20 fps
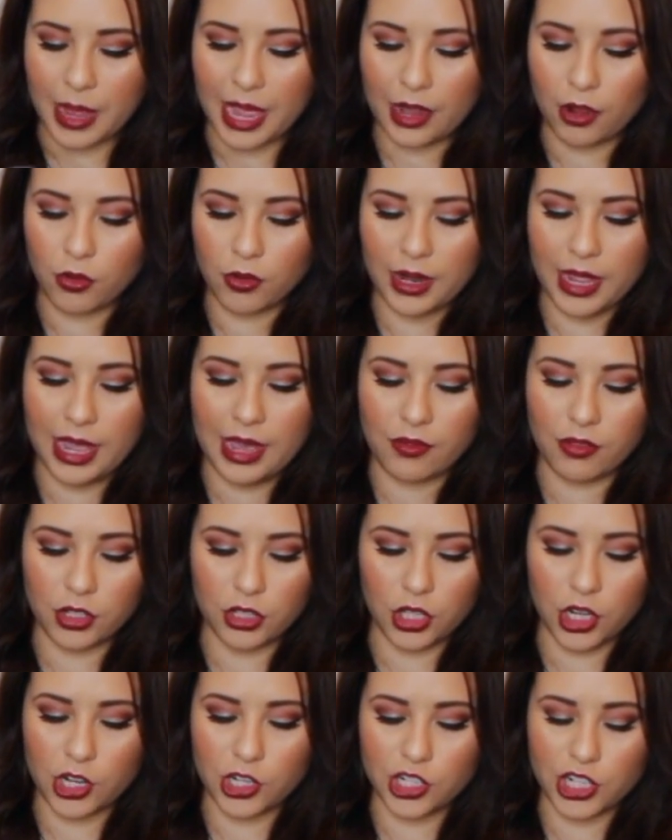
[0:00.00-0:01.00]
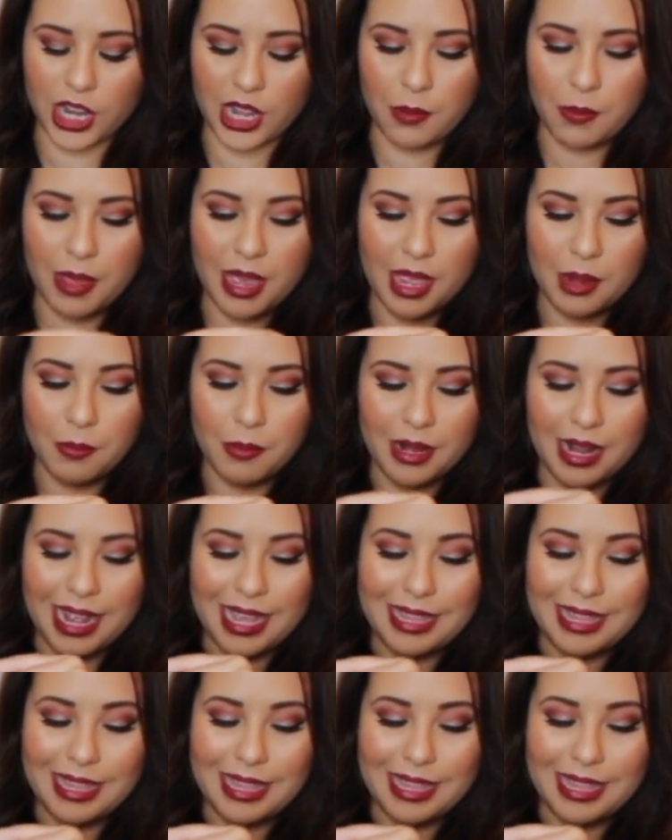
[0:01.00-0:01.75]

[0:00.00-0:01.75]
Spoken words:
I don't have a large iPad, but